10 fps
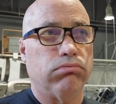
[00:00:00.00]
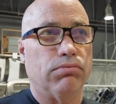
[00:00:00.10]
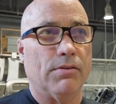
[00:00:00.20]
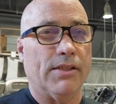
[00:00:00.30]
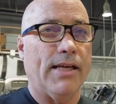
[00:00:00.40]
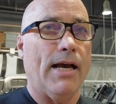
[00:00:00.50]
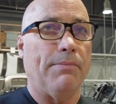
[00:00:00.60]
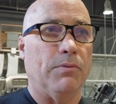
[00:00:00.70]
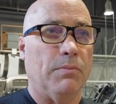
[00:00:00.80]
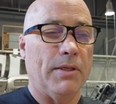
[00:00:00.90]

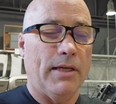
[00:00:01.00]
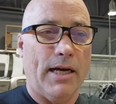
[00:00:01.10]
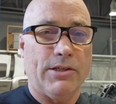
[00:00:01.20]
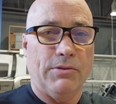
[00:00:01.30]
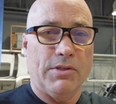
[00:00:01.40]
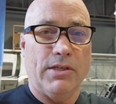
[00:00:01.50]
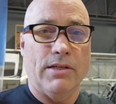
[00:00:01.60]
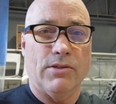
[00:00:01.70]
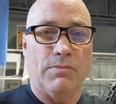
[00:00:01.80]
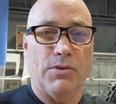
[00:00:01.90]
step will be actually
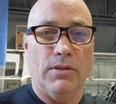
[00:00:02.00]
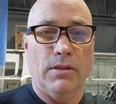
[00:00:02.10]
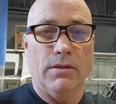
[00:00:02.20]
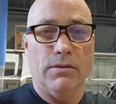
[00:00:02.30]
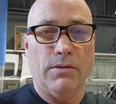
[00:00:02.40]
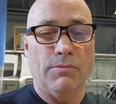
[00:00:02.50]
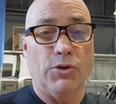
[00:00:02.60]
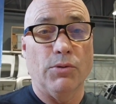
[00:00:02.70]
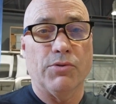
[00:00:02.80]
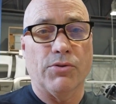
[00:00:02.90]
seeing some
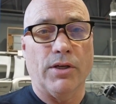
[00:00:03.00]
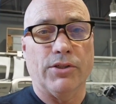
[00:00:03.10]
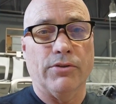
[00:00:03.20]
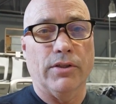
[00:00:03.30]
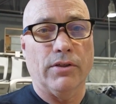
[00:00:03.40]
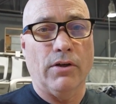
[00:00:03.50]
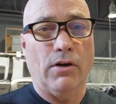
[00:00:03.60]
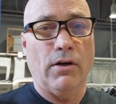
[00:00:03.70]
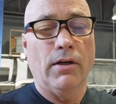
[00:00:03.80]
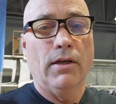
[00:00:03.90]
tube structure in the
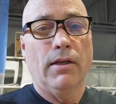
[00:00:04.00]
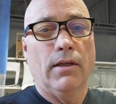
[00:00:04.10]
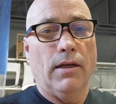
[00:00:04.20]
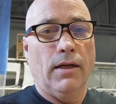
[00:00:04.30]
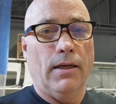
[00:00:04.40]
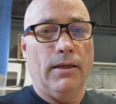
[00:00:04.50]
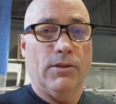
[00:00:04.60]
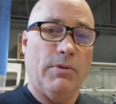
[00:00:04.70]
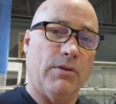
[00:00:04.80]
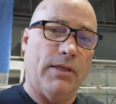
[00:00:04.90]
car, as
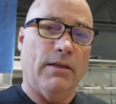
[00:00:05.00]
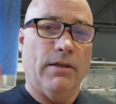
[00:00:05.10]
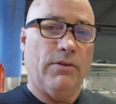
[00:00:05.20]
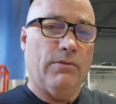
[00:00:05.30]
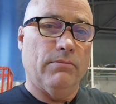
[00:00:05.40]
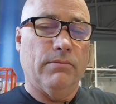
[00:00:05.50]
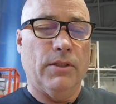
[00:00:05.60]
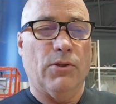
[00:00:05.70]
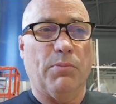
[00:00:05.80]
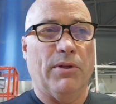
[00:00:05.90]
well as getting the
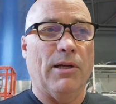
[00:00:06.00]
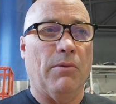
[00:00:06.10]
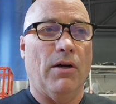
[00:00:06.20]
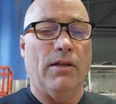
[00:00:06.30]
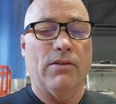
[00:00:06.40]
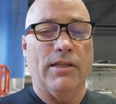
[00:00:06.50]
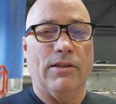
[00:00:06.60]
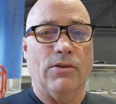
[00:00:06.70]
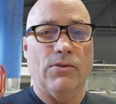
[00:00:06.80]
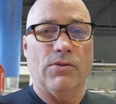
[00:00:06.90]
other plenum on and
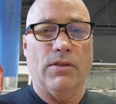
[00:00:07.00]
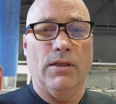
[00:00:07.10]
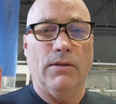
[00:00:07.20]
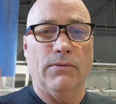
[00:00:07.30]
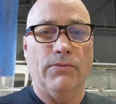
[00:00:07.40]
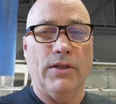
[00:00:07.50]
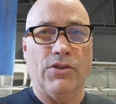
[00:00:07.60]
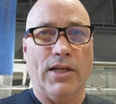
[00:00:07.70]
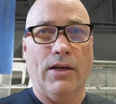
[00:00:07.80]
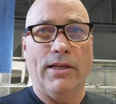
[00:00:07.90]
seeing those
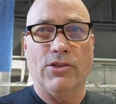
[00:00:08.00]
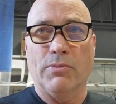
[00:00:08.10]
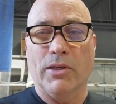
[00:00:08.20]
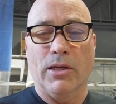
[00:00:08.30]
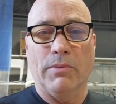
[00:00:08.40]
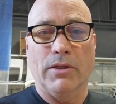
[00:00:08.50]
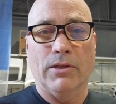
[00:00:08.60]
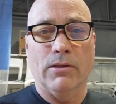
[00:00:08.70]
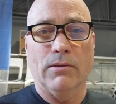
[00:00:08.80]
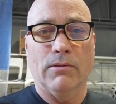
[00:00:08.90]
finished out. And that should be coming
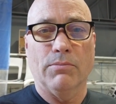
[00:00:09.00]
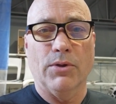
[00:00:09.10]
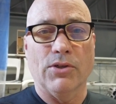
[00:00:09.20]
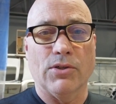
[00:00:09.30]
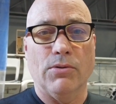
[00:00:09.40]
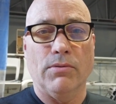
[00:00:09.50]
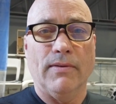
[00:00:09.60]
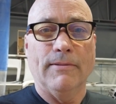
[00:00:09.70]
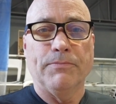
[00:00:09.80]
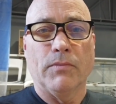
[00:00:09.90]
here pretty soon.
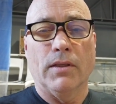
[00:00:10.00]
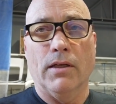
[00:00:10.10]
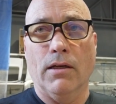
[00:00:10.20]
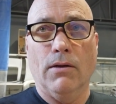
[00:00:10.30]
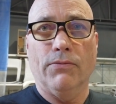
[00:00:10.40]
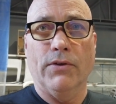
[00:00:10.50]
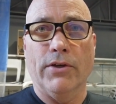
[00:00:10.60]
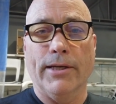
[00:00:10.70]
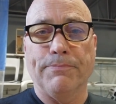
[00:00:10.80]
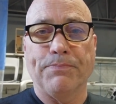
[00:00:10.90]
And I'll fill
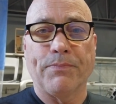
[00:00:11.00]
you in.